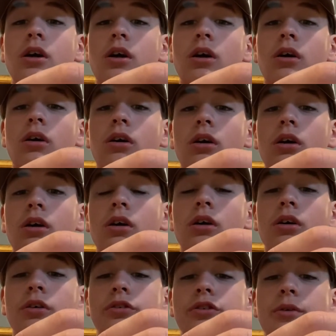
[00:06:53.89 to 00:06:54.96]
are
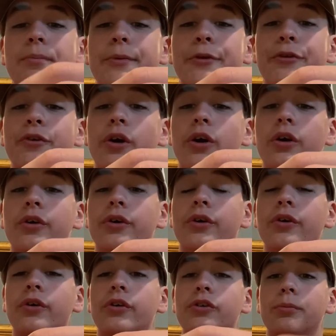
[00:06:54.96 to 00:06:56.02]
some of the
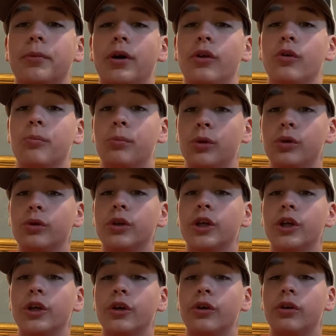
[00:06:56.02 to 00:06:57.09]
darker, smaller
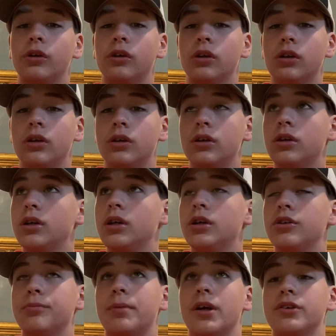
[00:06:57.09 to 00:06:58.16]
bluegill,
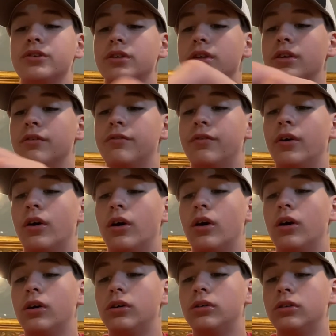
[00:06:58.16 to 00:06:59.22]
especially in the fall.